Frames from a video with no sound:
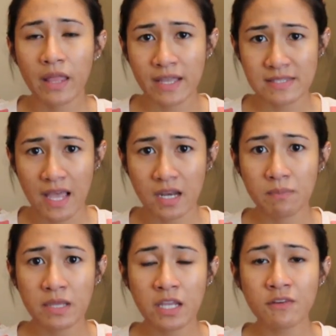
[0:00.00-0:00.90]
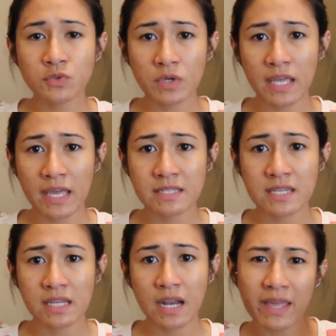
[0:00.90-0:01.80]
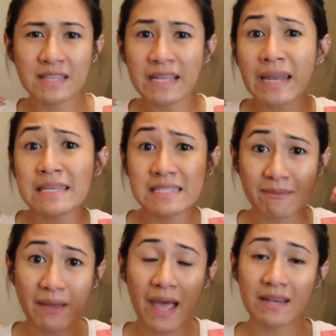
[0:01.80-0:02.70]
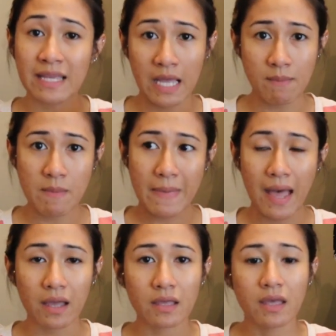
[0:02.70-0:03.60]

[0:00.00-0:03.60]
Like I said, the beginning of 2018, I can kind of see my acne coming back.